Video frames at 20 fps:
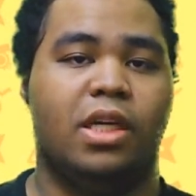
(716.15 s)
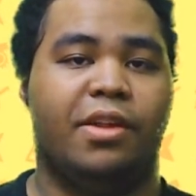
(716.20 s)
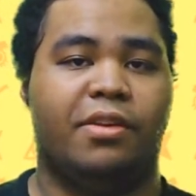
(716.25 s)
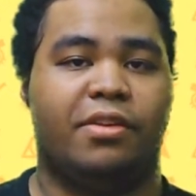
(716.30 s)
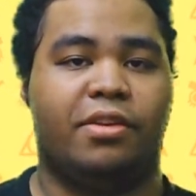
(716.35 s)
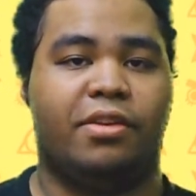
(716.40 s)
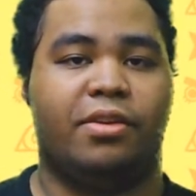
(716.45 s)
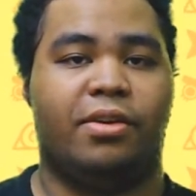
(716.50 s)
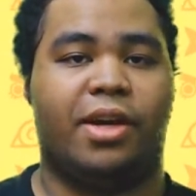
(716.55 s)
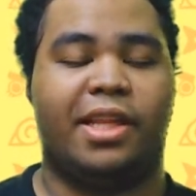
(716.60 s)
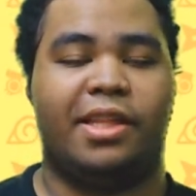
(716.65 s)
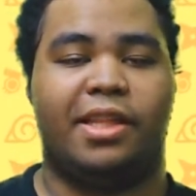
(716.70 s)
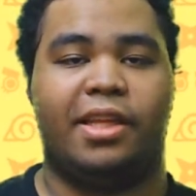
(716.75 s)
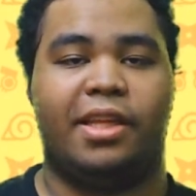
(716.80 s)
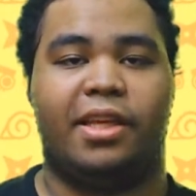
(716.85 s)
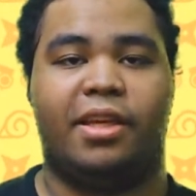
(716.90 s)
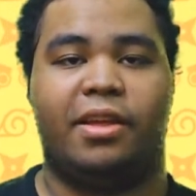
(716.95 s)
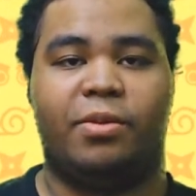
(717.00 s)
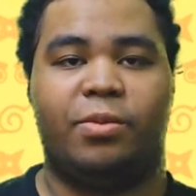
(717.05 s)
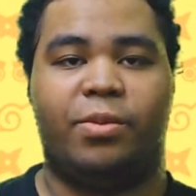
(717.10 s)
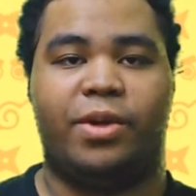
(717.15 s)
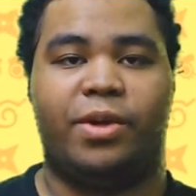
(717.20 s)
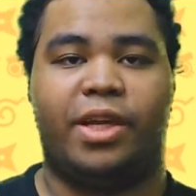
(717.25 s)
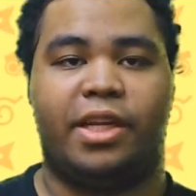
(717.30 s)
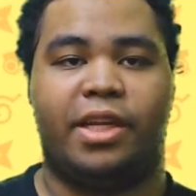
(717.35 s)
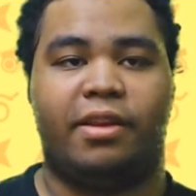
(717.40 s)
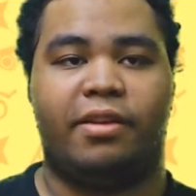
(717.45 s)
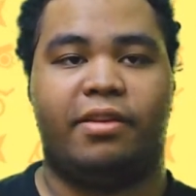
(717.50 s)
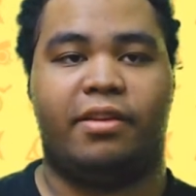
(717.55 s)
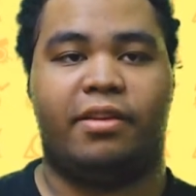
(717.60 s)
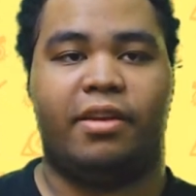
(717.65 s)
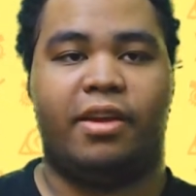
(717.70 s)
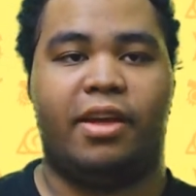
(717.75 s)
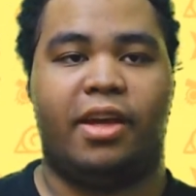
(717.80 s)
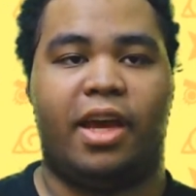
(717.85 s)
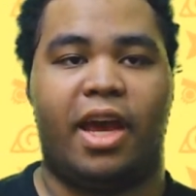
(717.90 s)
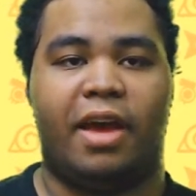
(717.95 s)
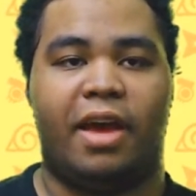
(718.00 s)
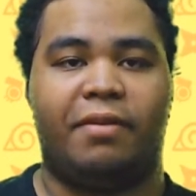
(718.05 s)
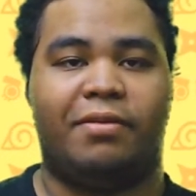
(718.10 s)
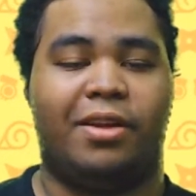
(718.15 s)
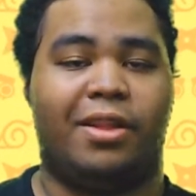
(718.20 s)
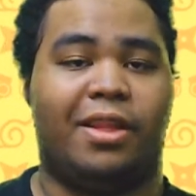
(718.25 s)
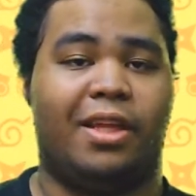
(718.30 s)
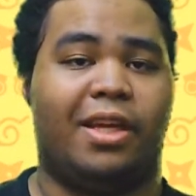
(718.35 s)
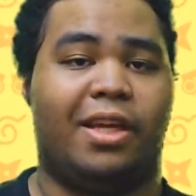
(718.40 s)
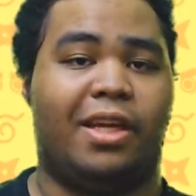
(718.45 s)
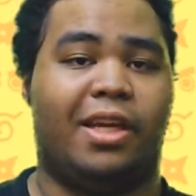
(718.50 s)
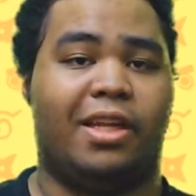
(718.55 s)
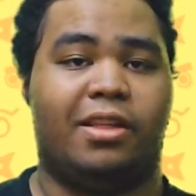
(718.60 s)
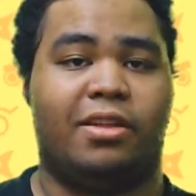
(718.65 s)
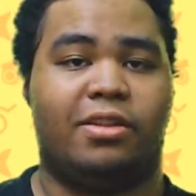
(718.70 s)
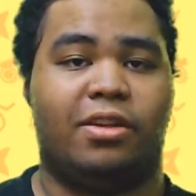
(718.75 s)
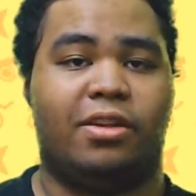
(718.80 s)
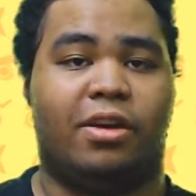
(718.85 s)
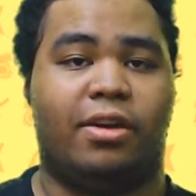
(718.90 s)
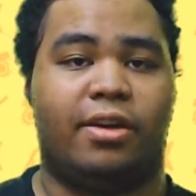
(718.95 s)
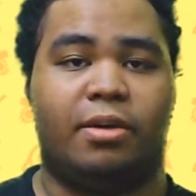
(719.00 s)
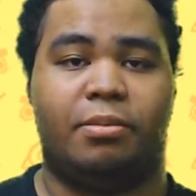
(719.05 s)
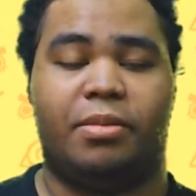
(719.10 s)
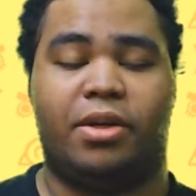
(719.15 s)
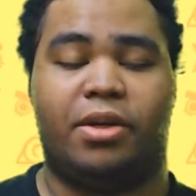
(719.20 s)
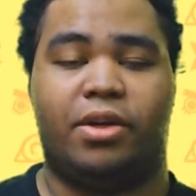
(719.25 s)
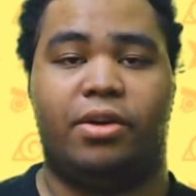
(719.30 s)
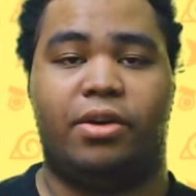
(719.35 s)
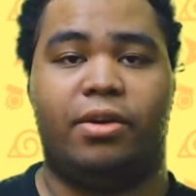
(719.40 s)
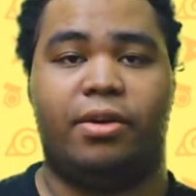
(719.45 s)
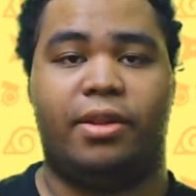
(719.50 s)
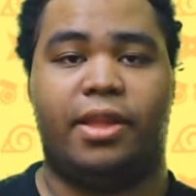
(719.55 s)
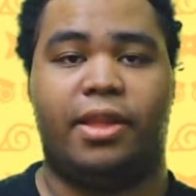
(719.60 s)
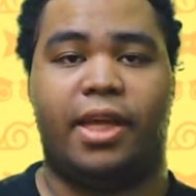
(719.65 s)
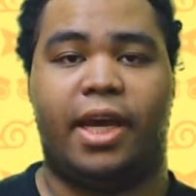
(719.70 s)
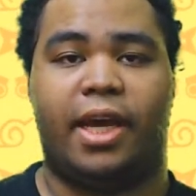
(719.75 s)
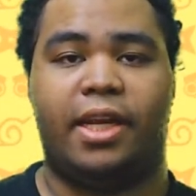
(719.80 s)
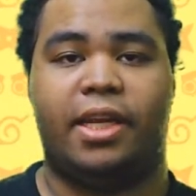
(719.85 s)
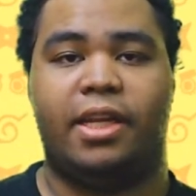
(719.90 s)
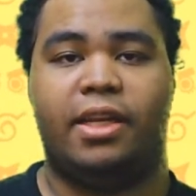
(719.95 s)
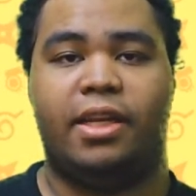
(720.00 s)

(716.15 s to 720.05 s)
So at the end, we get to see, after they get to talk about all that,